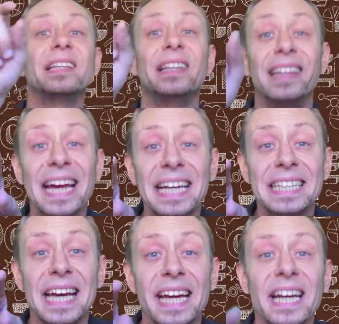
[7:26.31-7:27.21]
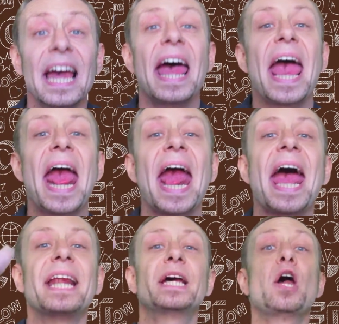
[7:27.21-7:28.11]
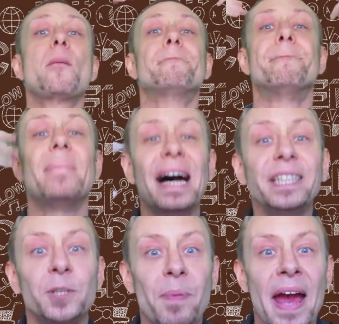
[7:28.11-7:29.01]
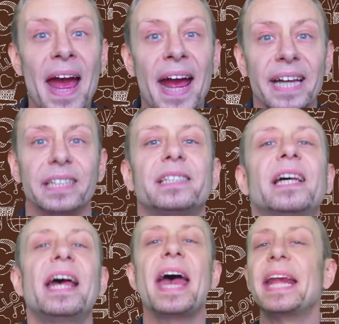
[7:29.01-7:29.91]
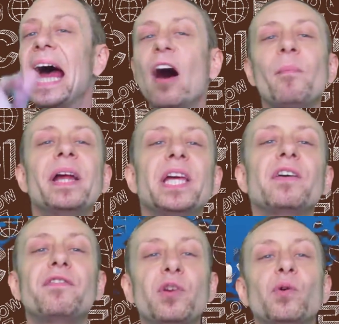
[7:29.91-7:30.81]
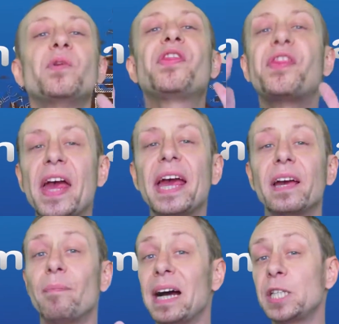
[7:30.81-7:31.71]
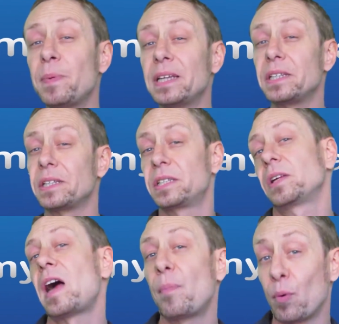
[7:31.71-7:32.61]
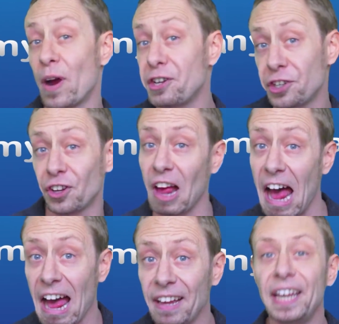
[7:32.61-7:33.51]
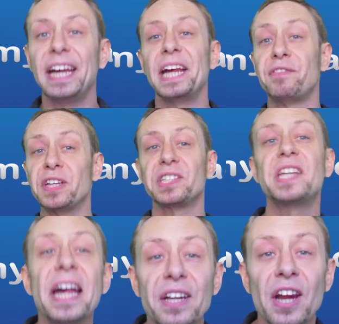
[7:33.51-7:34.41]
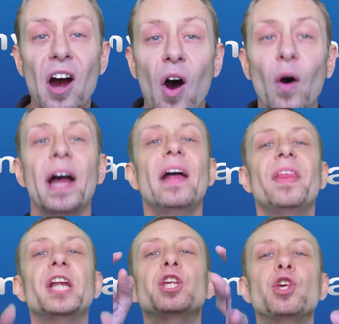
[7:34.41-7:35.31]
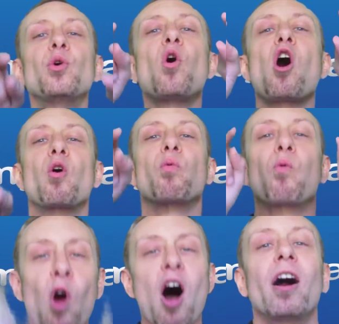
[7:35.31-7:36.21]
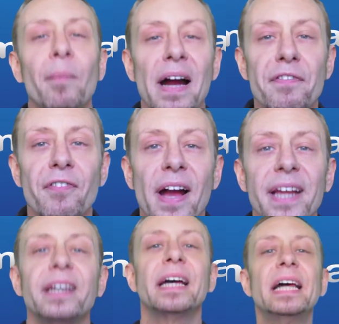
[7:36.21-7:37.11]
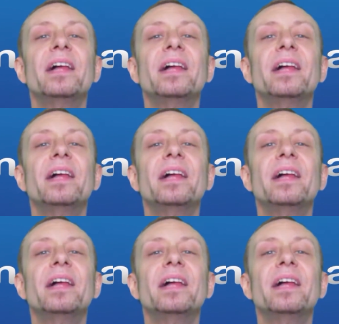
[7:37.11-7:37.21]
LinkedIn and Myspace. And how many of you think Myspace is still operational, huh? If you said no, then you are wrong, my friend.